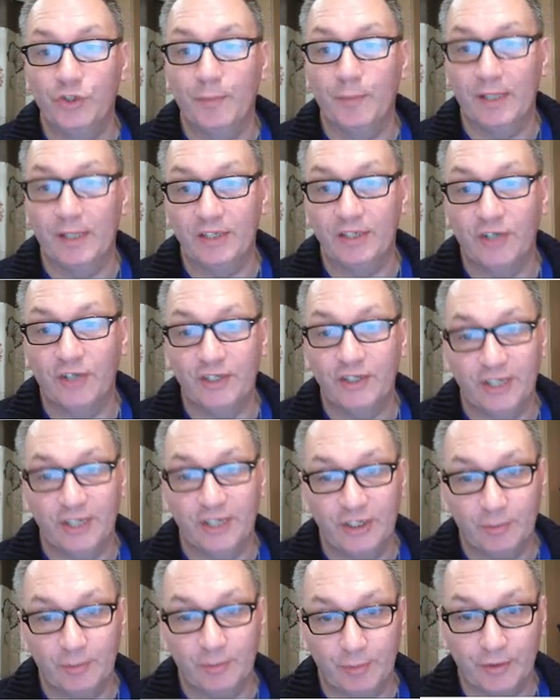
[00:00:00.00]
the
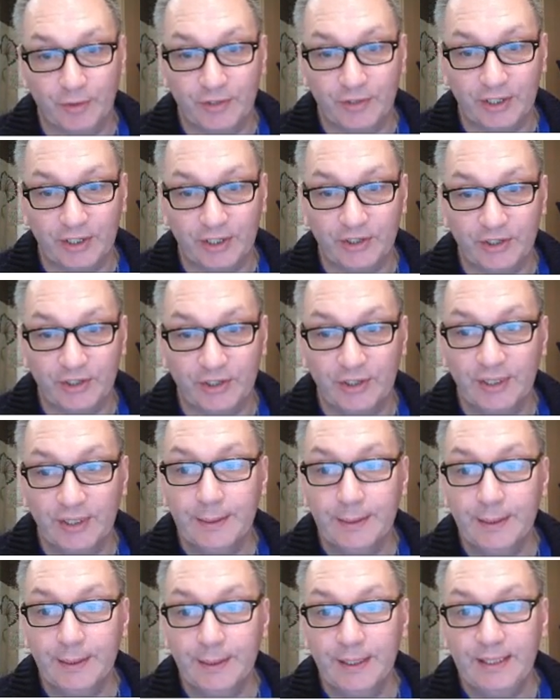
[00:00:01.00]
monetization process.
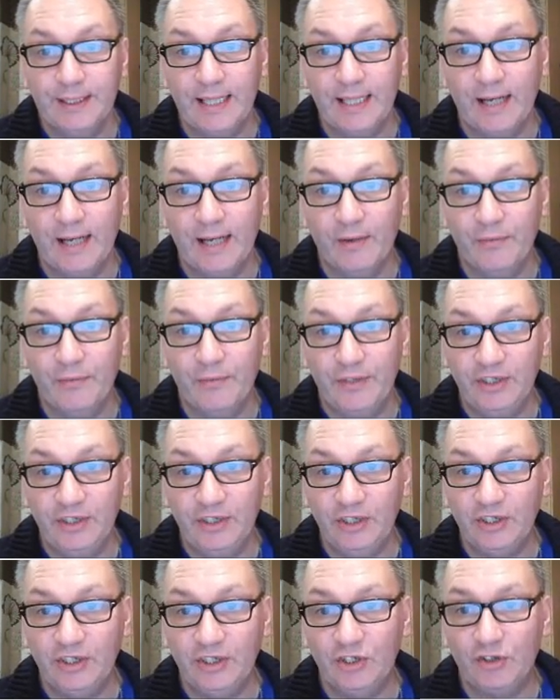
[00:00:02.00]
Now this
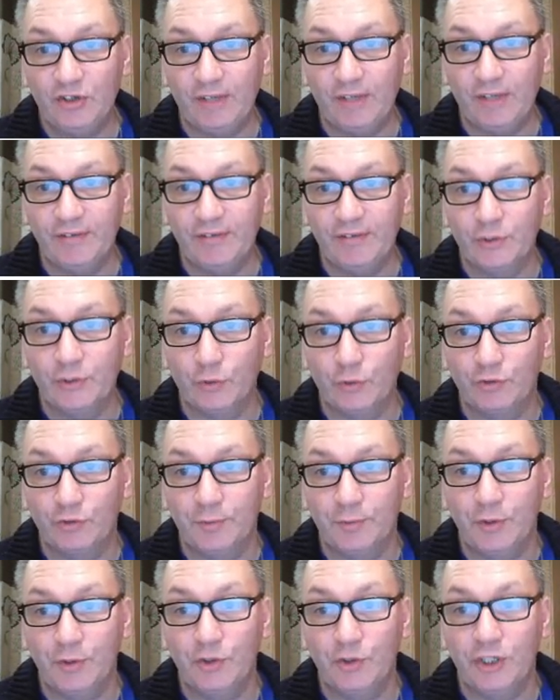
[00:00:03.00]
is the traffic source
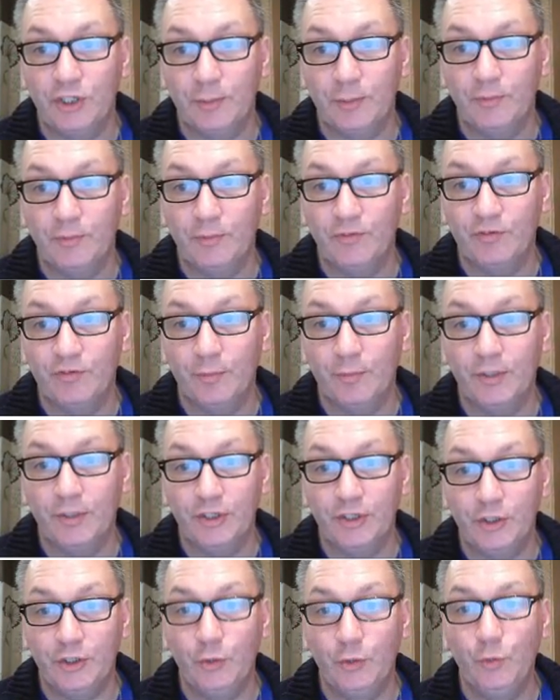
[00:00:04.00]
from YouTube
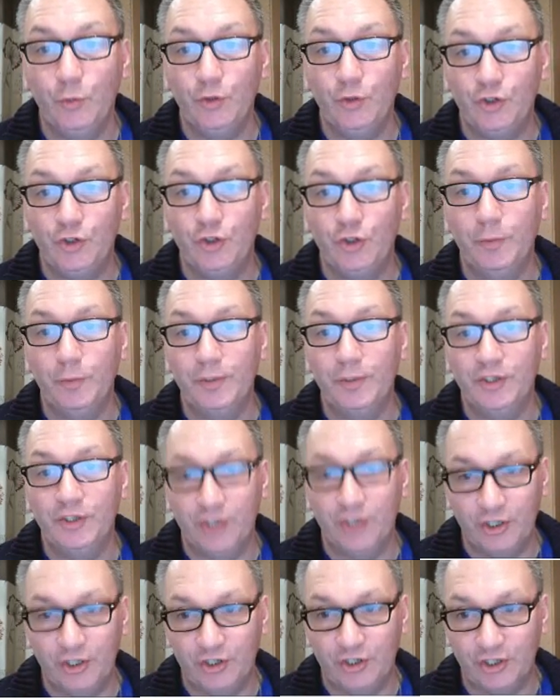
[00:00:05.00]

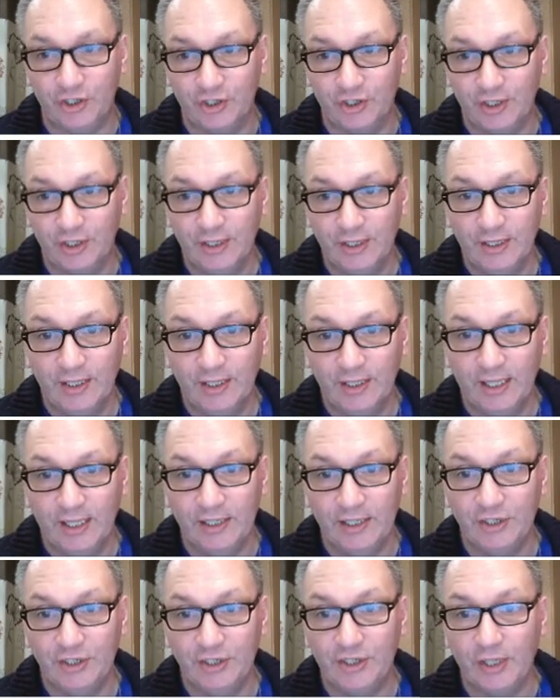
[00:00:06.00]
searches, and
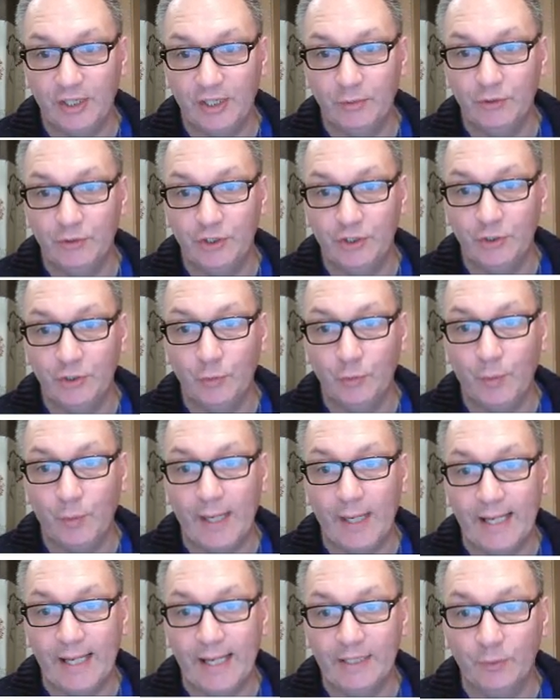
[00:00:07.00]
it shows you
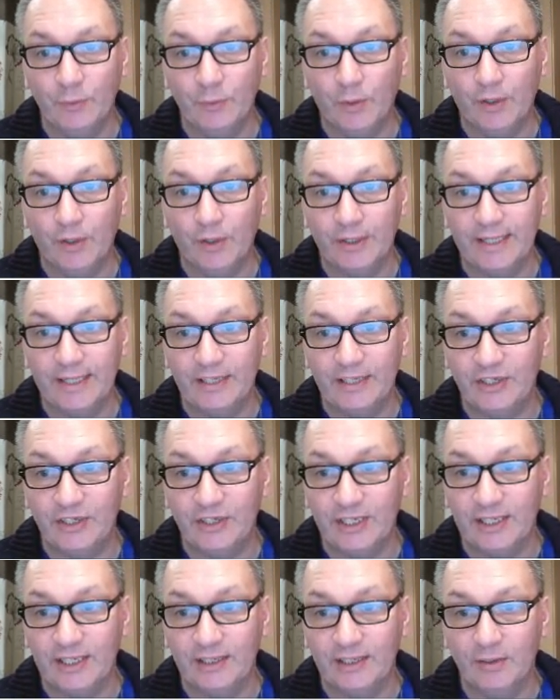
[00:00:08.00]
where you are
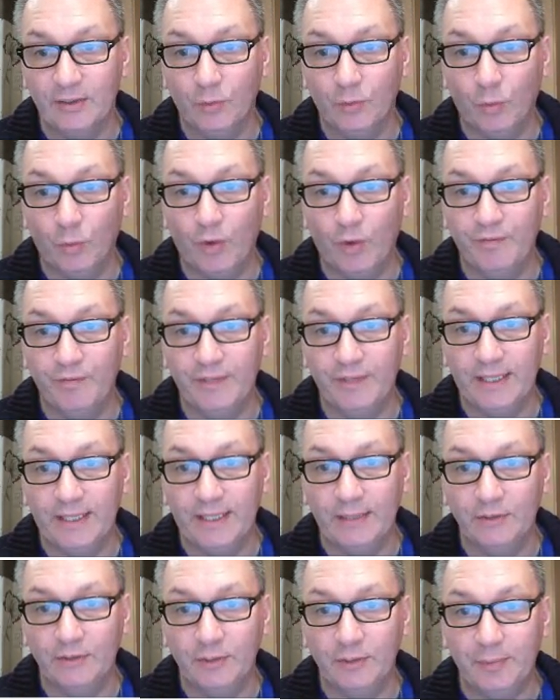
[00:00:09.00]
getting what
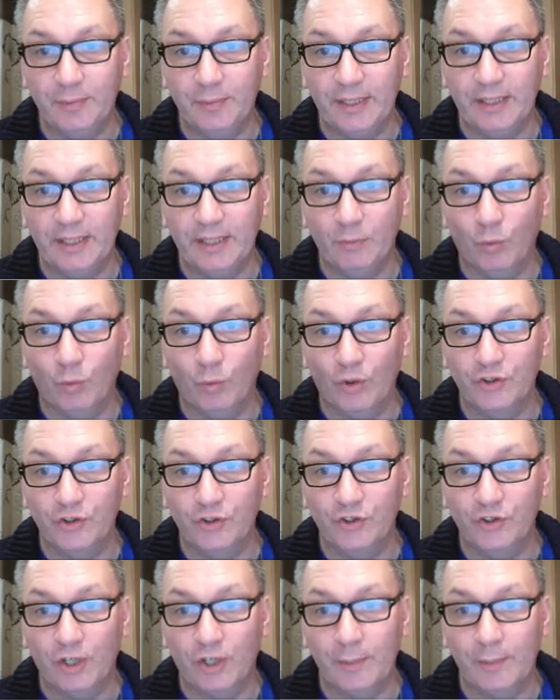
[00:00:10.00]
videos are being watch
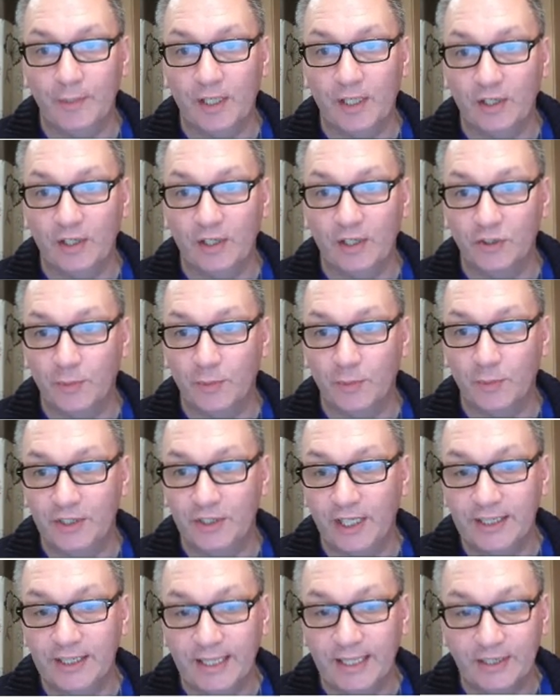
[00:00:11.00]
time in the last
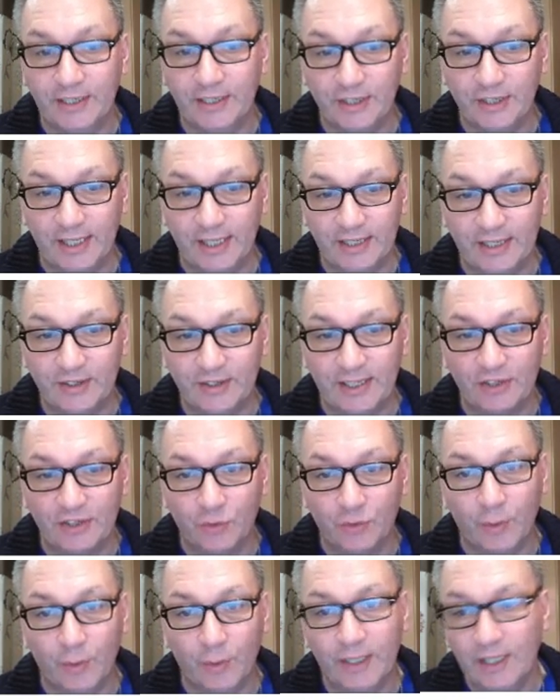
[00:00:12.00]
28 days. So that's
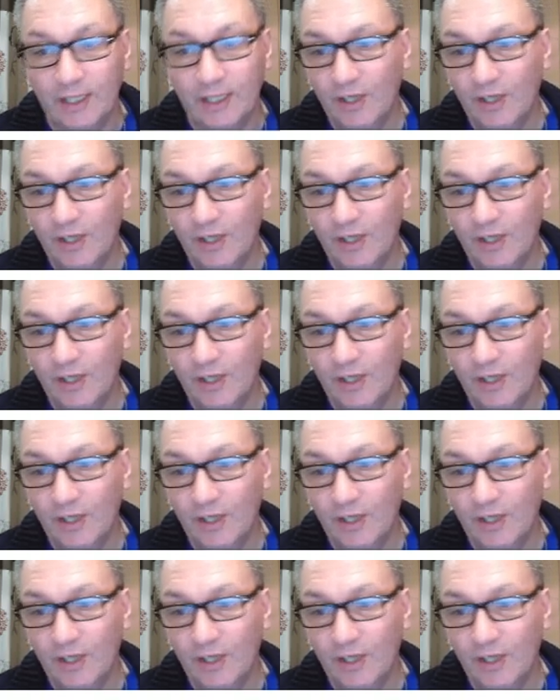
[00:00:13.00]
all right.